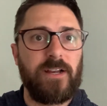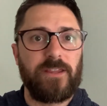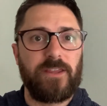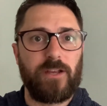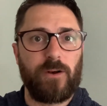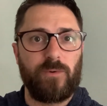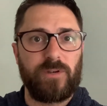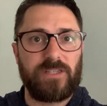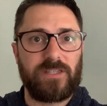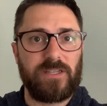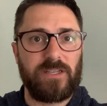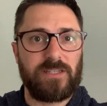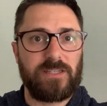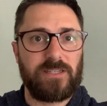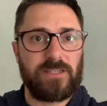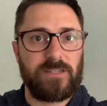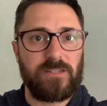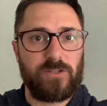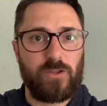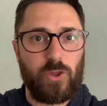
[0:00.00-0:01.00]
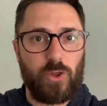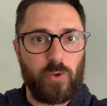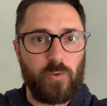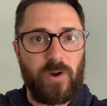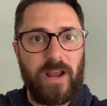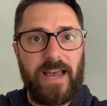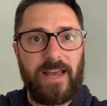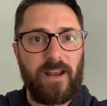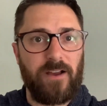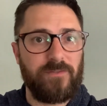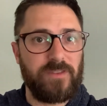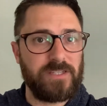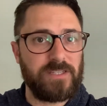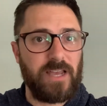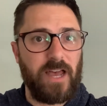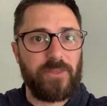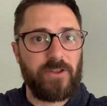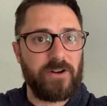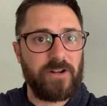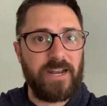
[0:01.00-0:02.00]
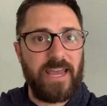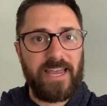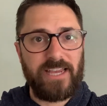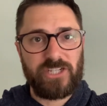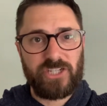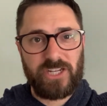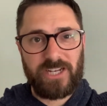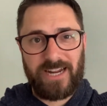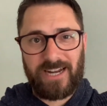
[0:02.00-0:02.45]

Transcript: There was this threat of this other nation,